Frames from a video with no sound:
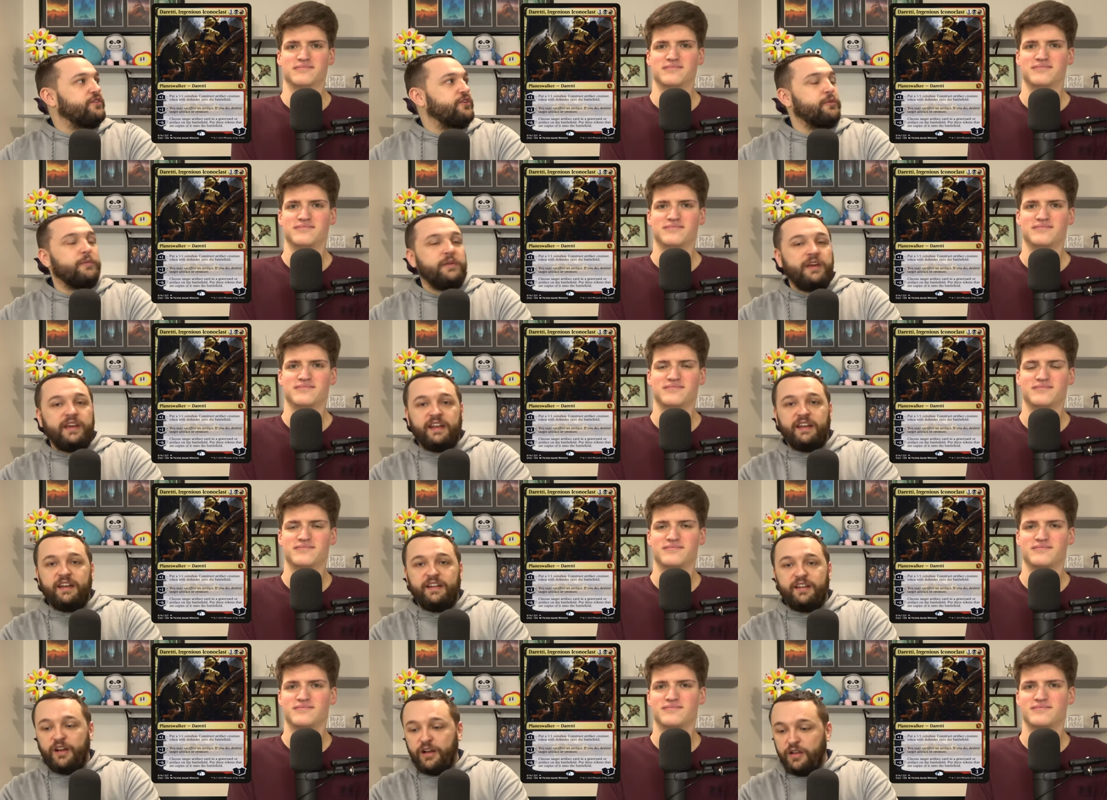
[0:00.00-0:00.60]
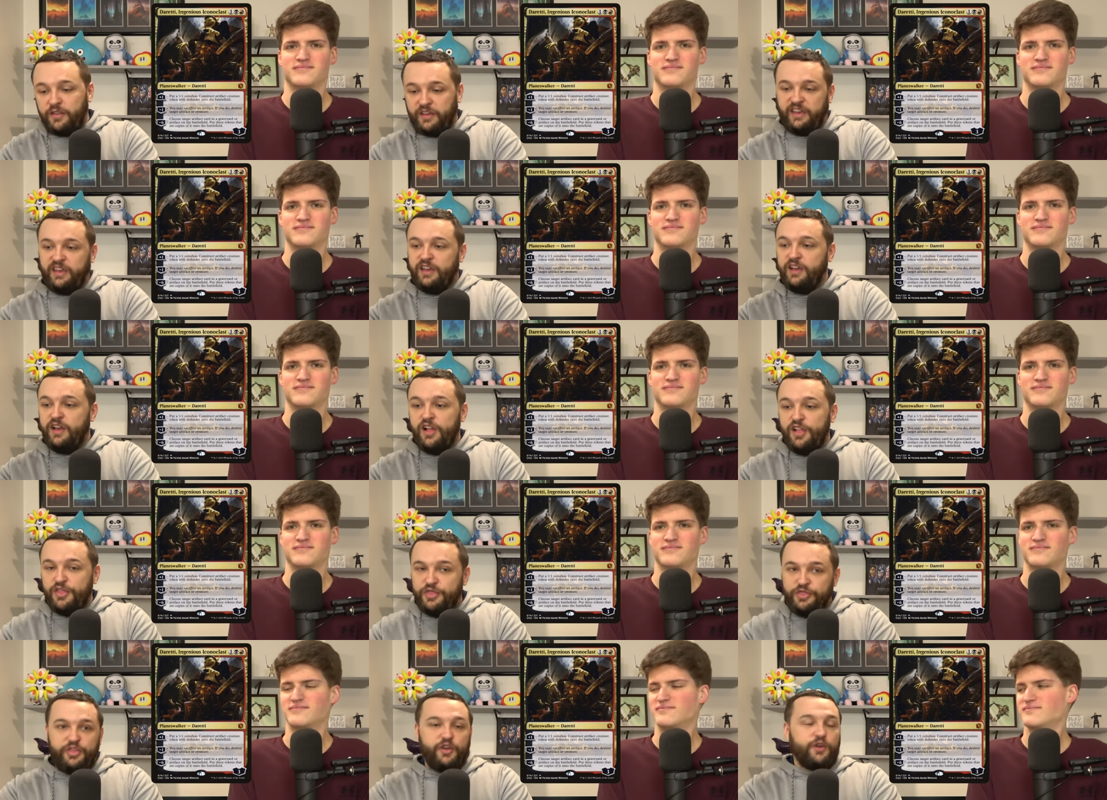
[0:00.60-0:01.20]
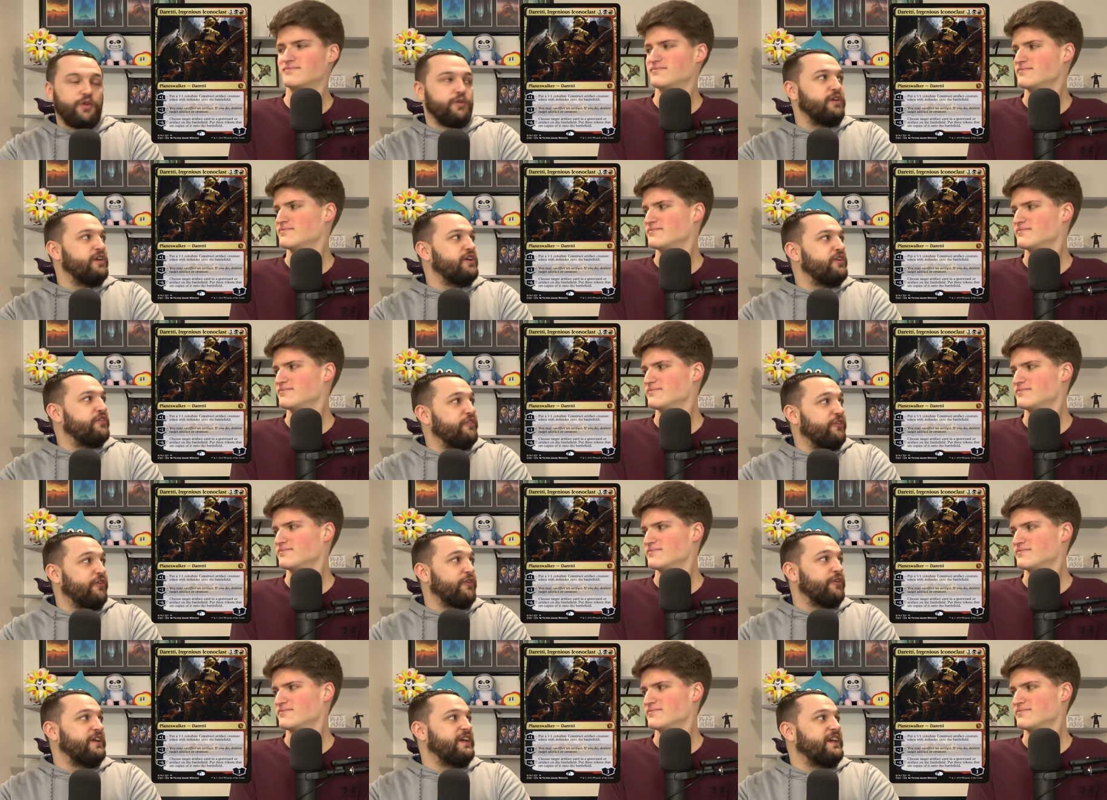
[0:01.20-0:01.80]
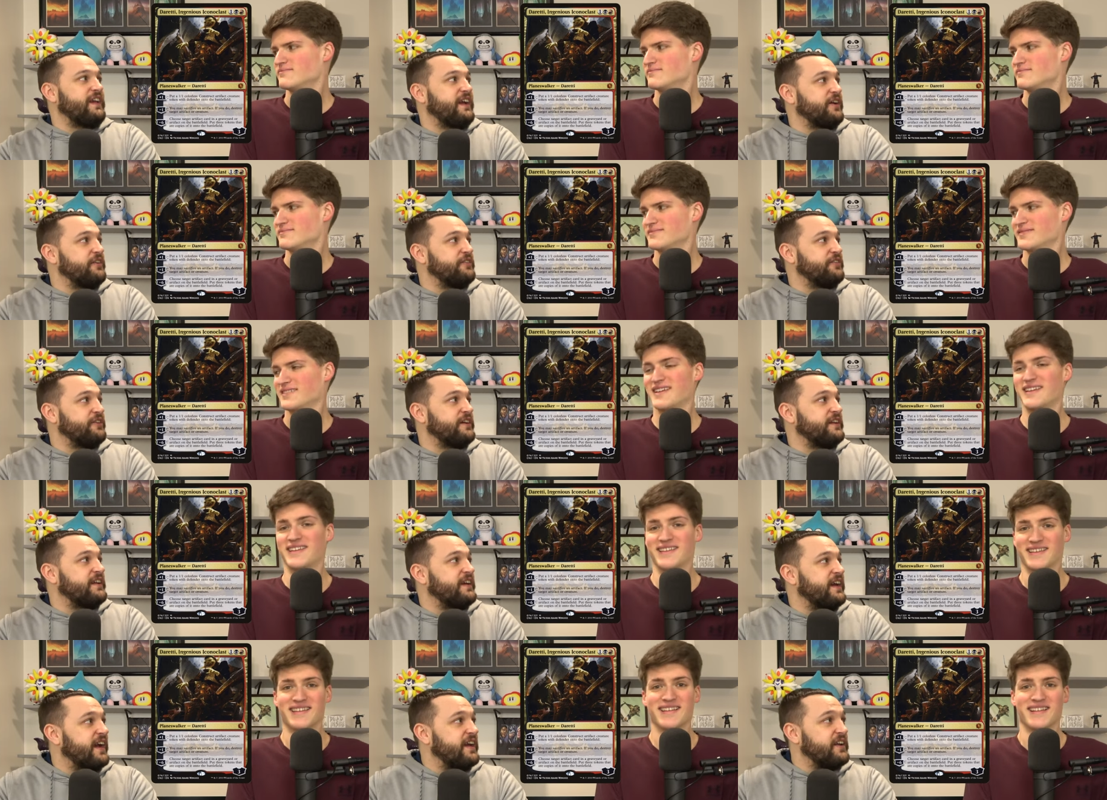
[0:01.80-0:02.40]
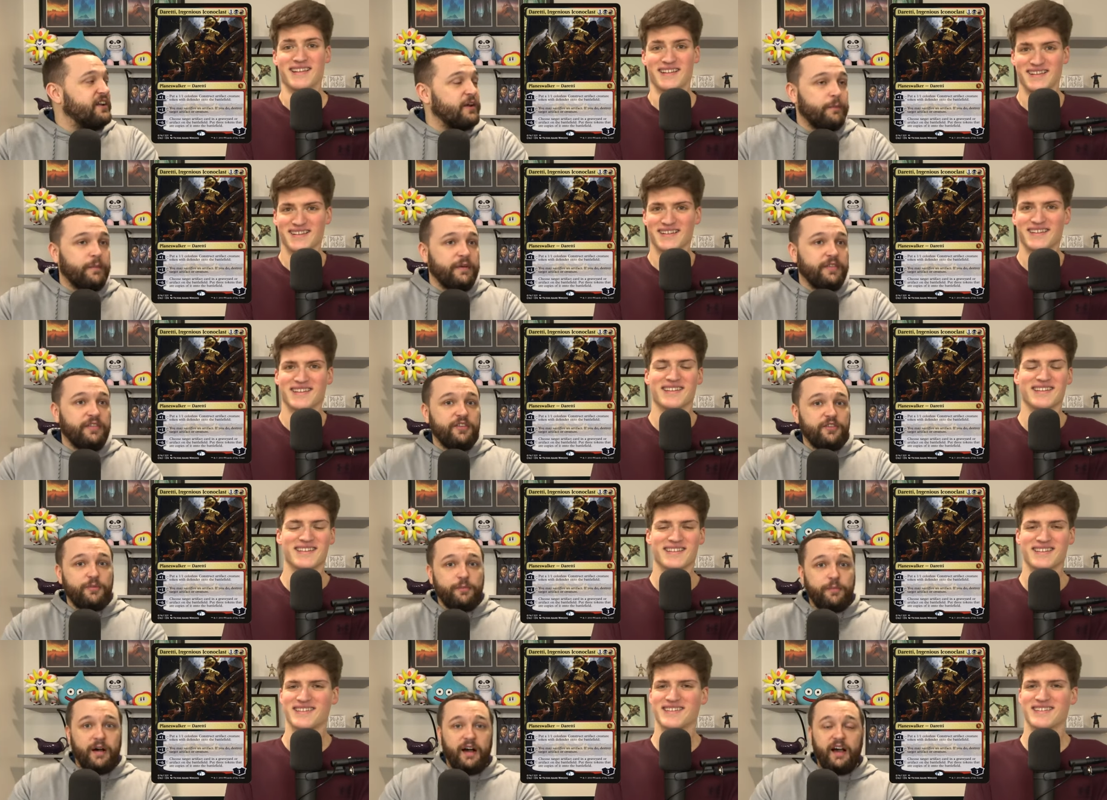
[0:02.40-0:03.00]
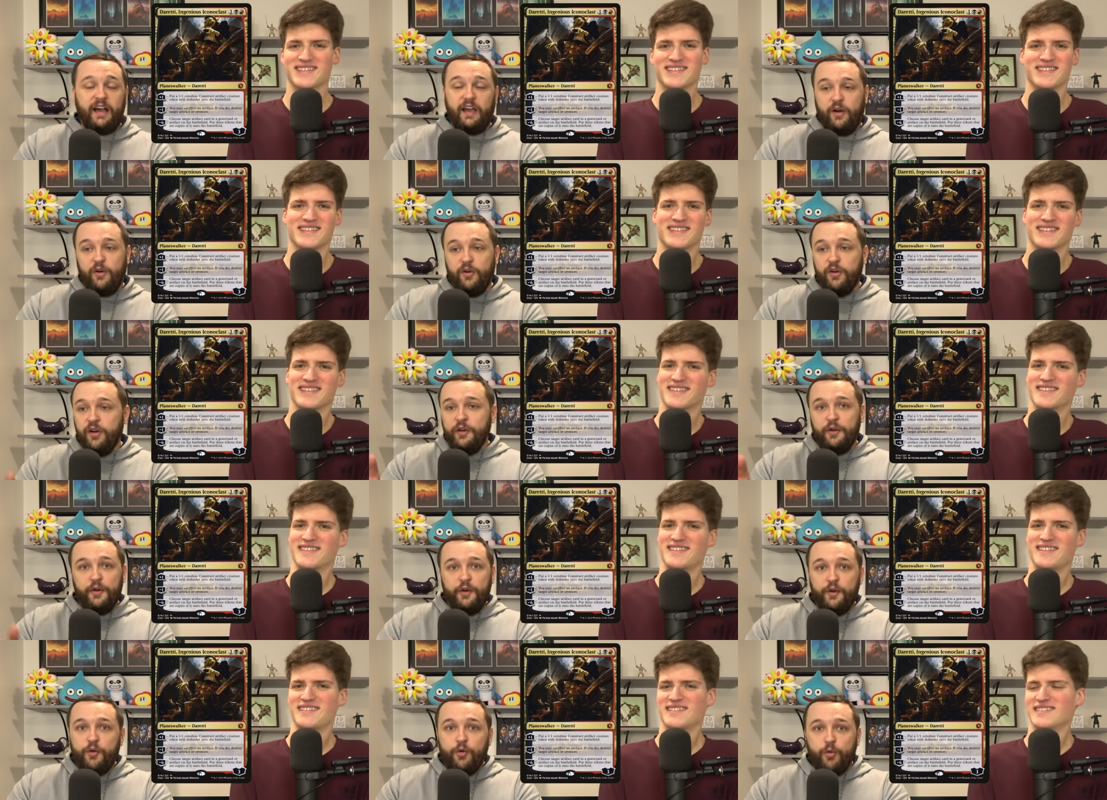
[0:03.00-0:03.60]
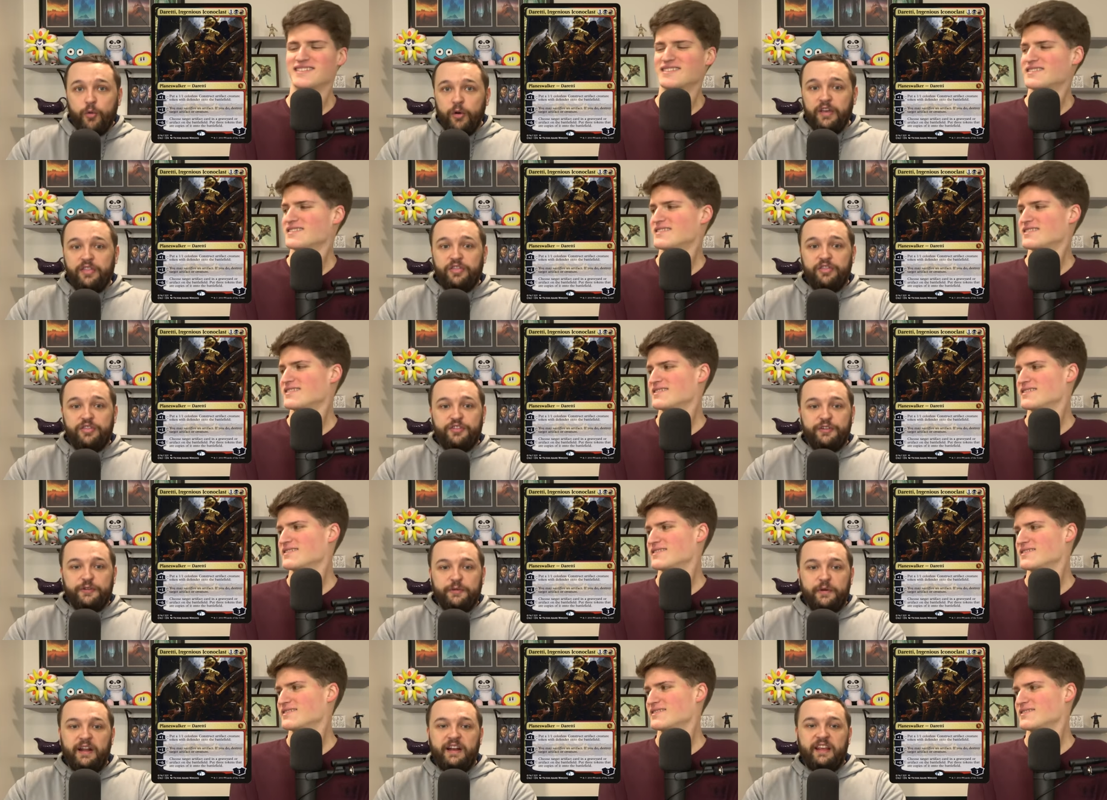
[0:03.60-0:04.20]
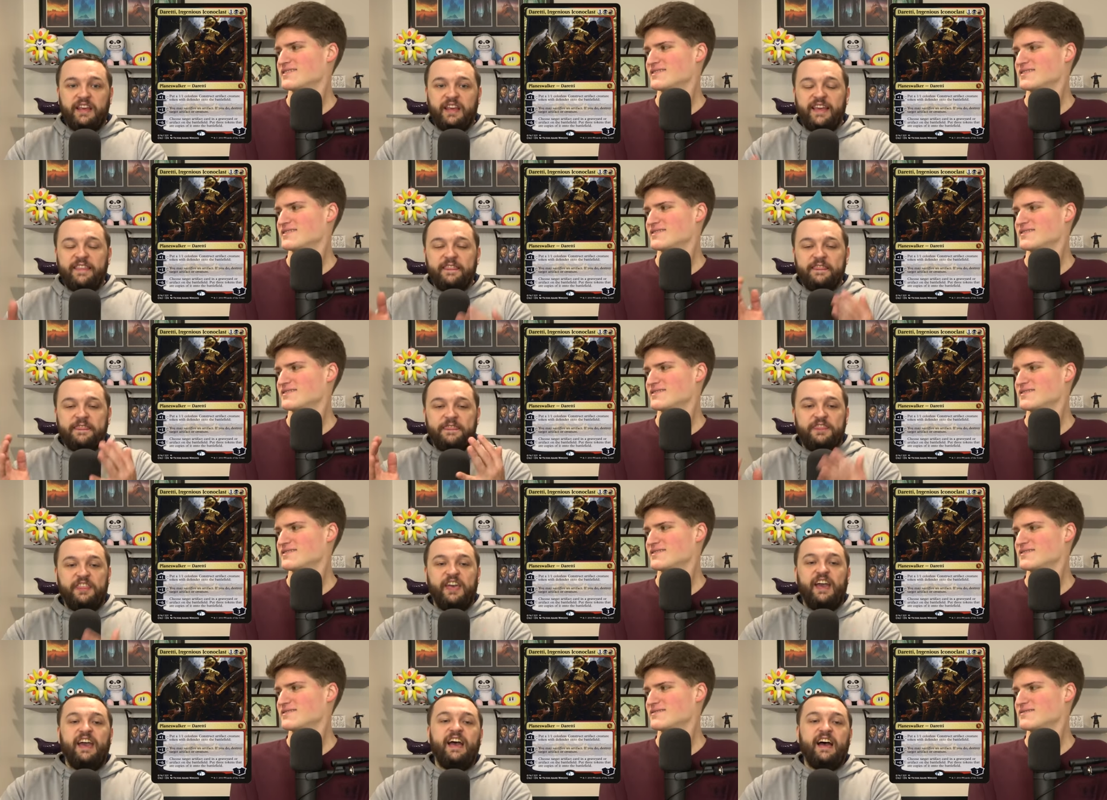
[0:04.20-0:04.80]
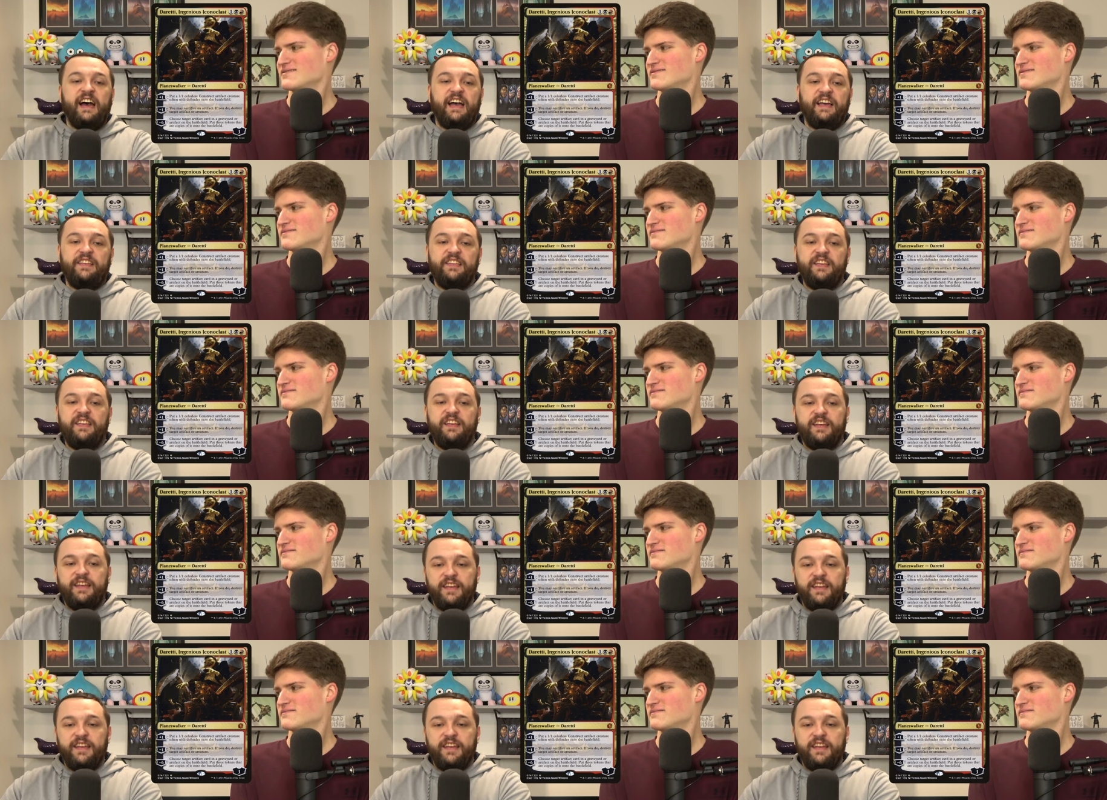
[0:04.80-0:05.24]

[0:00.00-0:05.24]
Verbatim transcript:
Speaker 1: Terminate, and like 30 or 40 cards are gonna end up in this pile with Daretti, and that